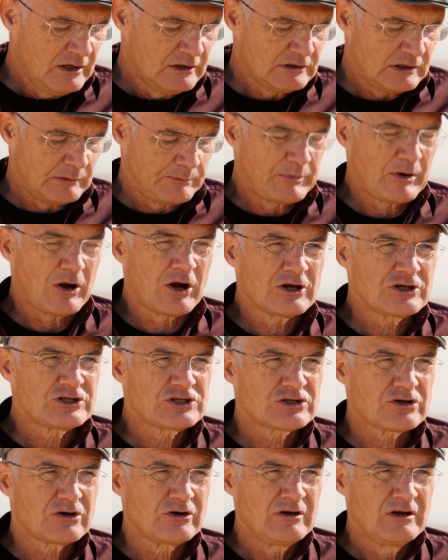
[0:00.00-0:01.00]

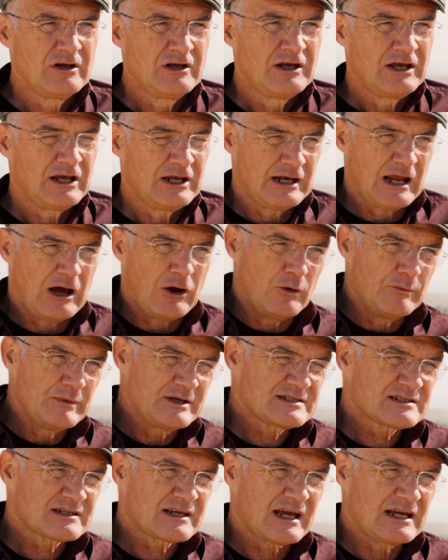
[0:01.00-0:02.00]
departure, in
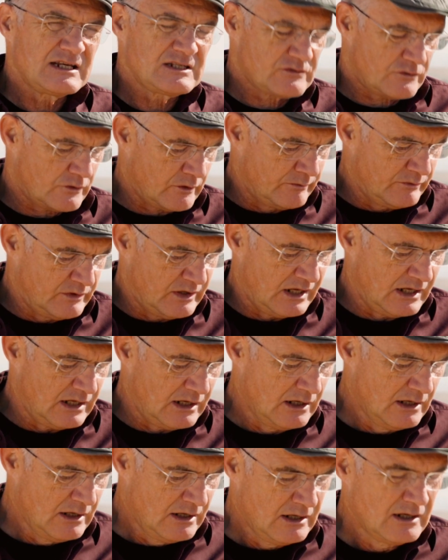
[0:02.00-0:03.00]
Naomi's case, from
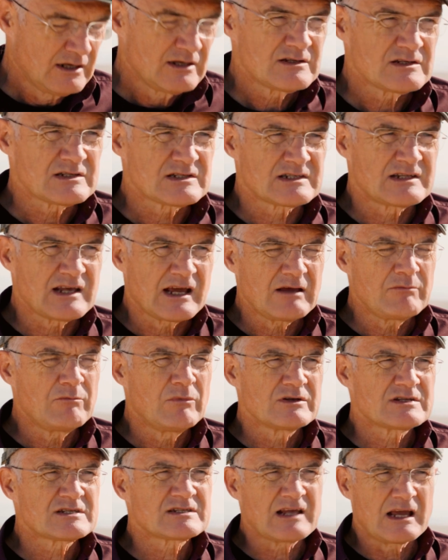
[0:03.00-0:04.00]
the
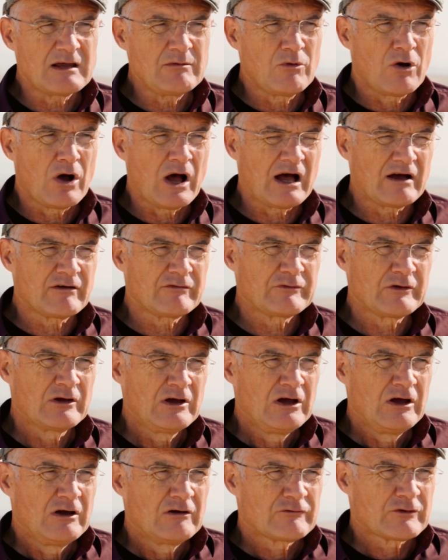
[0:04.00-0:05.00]
Sde Moab,
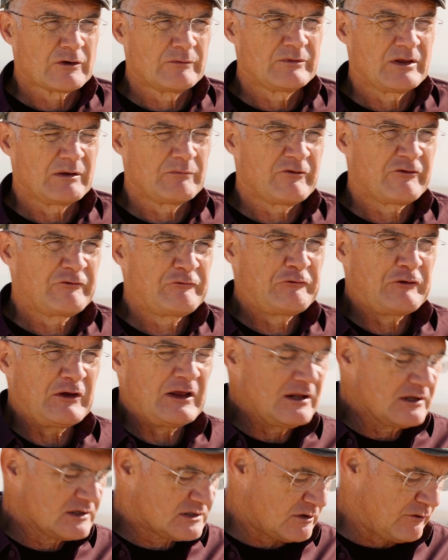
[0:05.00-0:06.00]
from the
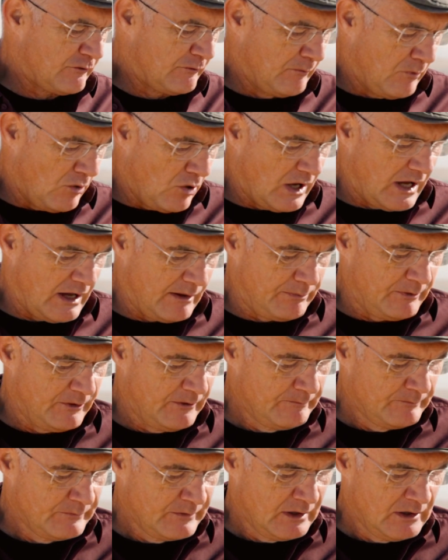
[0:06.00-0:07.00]
fields of Moab,
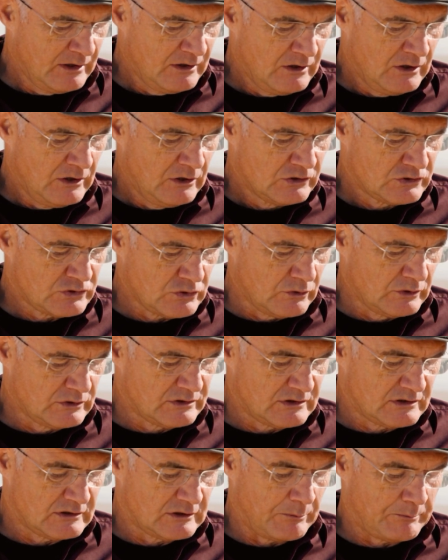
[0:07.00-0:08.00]

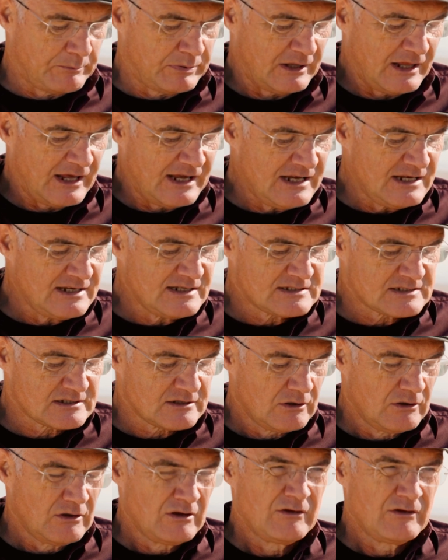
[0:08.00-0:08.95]
to the place,